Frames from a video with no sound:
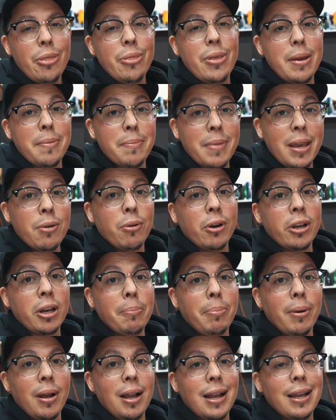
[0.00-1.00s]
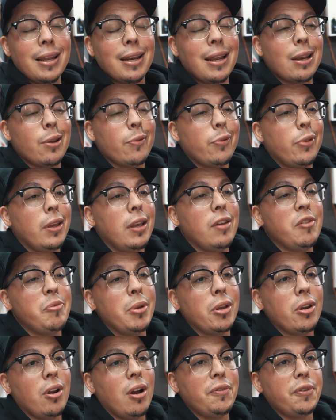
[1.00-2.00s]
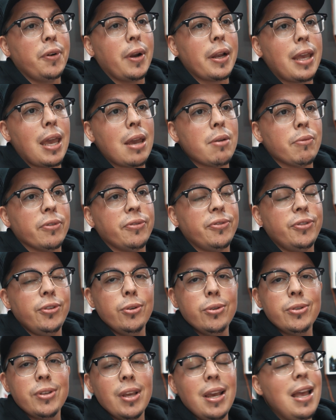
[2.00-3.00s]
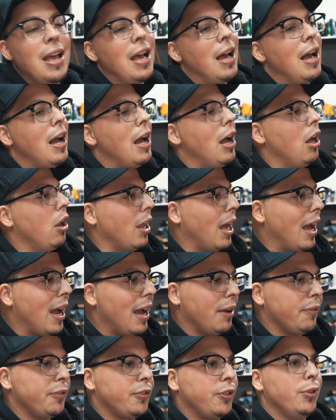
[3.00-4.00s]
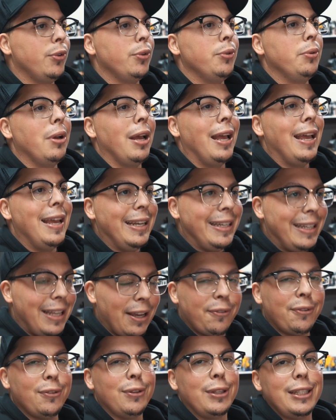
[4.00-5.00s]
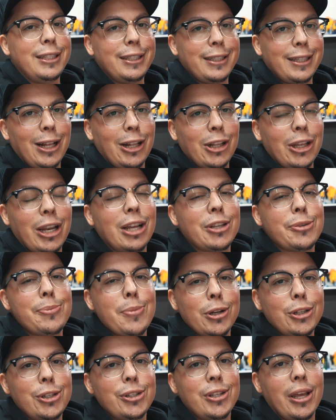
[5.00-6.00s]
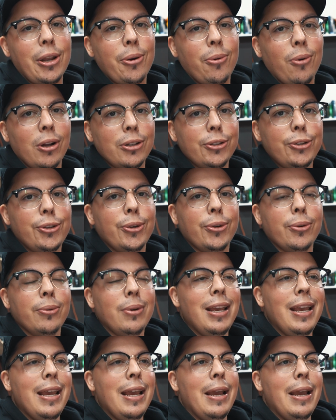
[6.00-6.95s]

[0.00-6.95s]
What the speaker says: They may want to buy it, and if they give me an offer I can't refuse, I'll have to definitely sell it as much as I don't want to.